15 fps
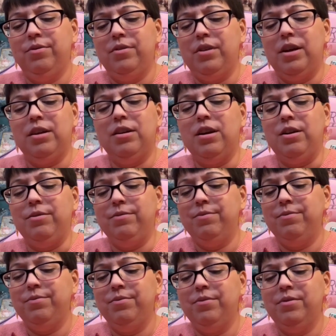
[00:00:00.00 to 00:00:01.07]
I don't know.
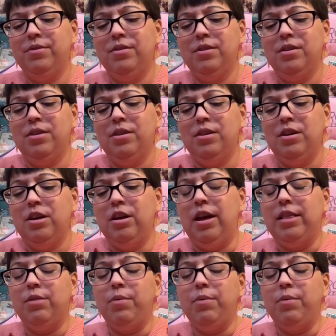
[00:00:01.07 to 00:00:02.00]
That's